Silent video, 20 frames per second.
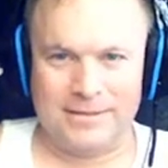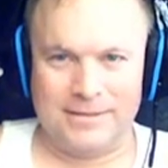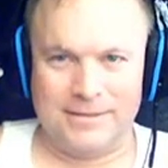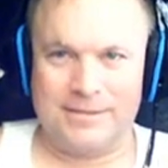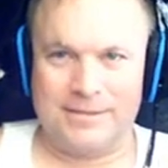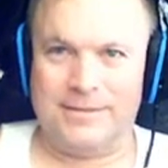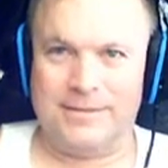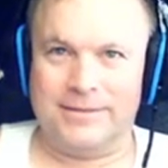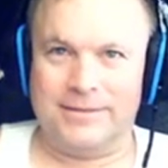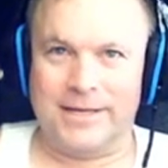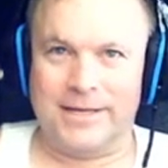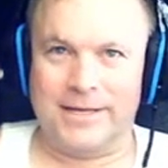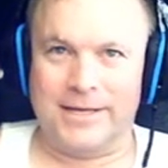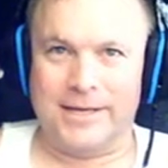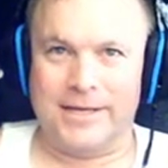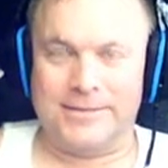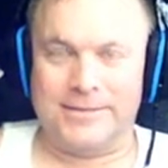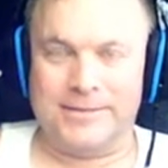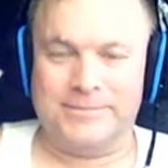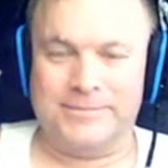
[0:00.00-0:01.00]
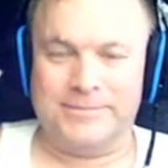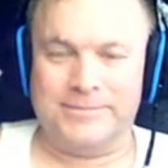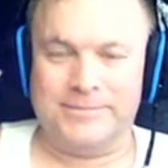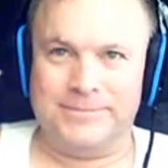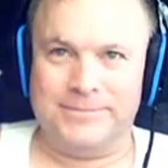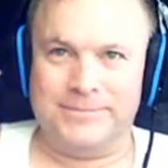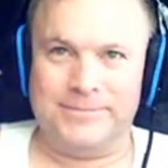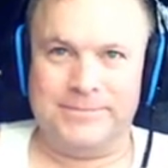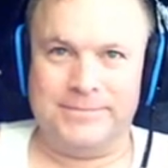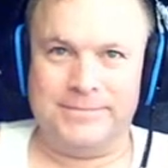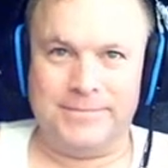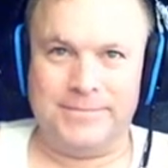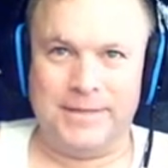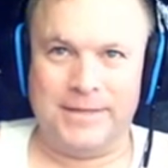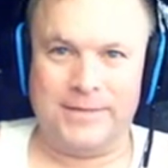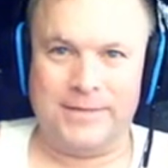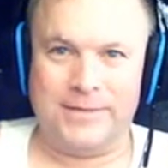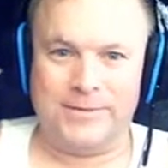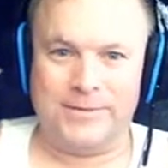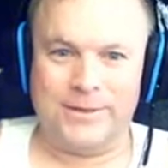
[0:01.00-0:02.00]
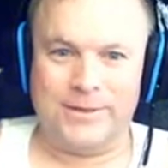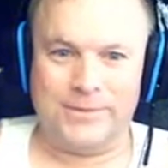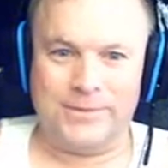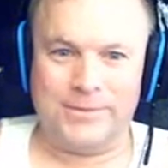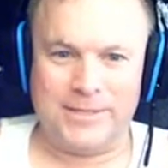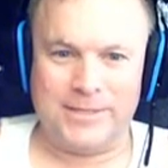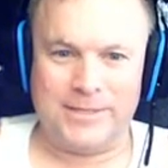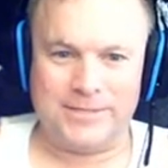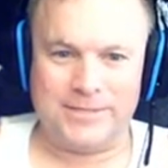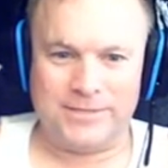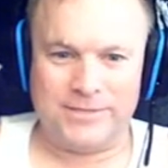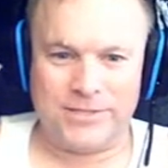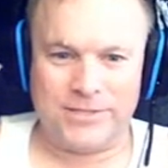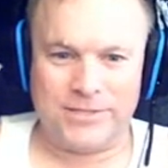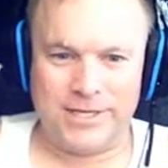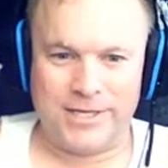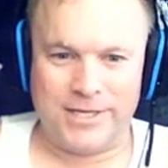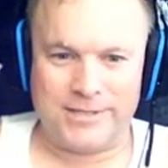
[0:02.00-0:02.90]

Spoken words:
Okay, not really much of a chance